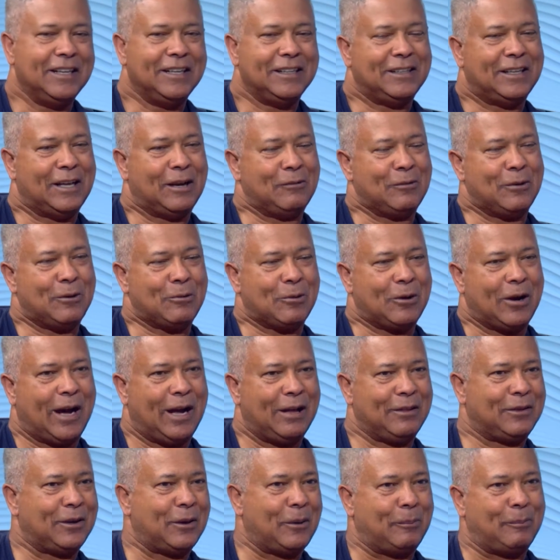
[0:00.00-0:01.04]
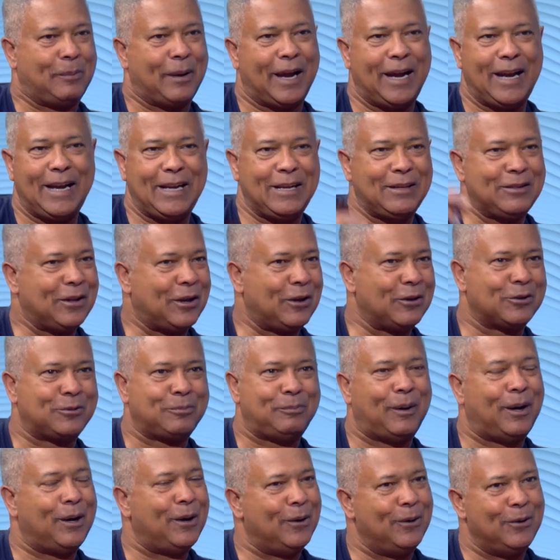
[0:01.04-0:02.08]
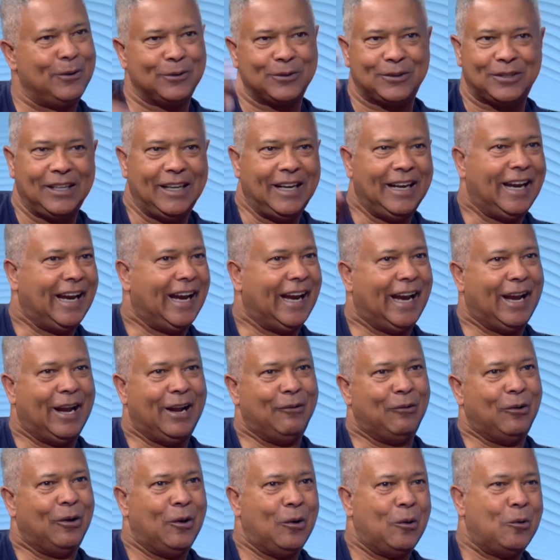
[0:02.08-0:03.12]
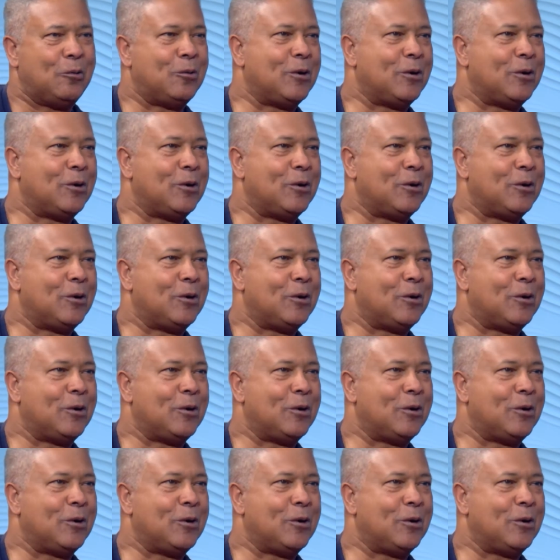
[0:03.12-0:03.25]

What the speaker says: that we were out there painting those poles and